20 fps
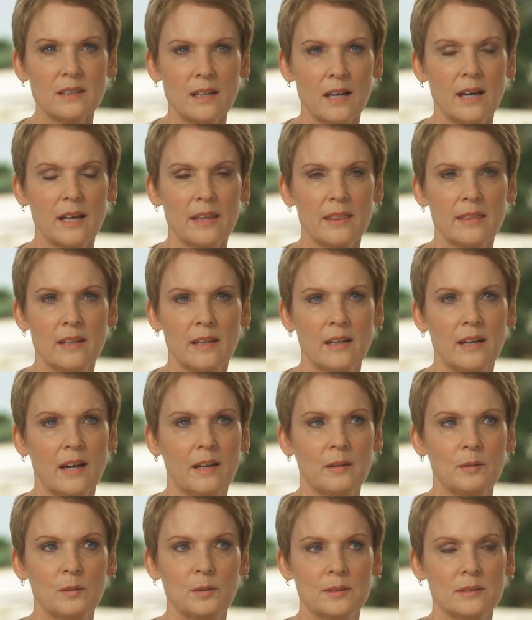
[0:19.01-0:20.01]
I think
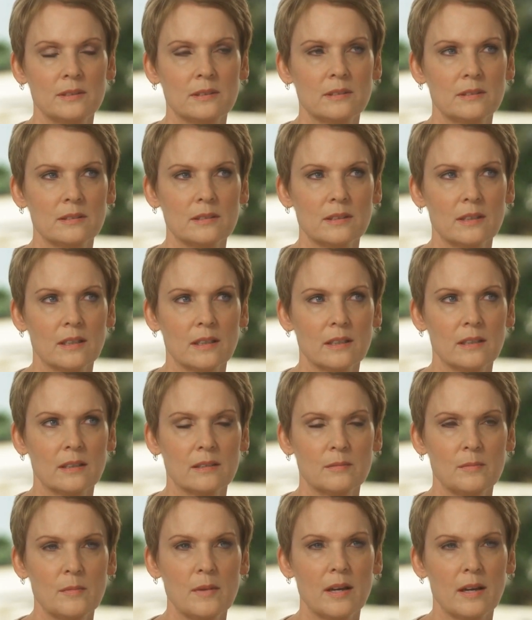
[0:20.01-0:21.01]
I was, uh,
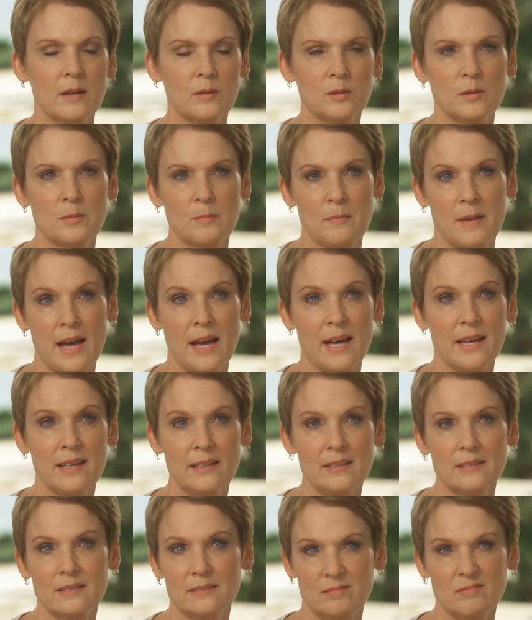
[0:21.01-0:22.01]
I was mad